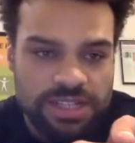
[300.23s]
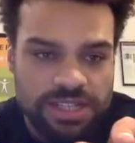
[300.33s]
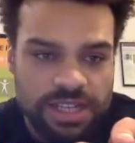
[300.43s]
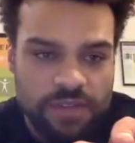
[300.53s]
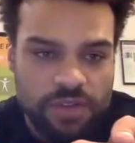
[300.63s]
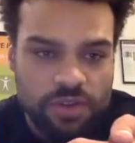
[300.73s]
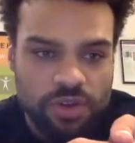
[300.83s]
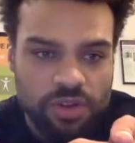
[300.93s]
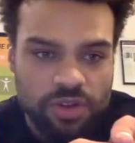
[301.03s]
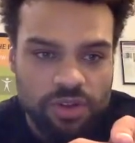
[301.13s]
see if you
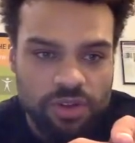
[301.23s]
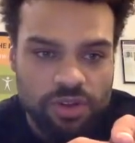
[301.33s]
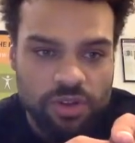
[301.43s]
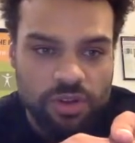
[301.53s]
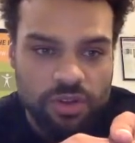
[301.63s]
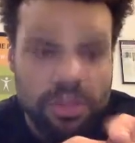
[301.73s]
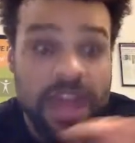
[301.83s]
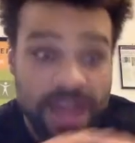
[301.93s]
can, yeah,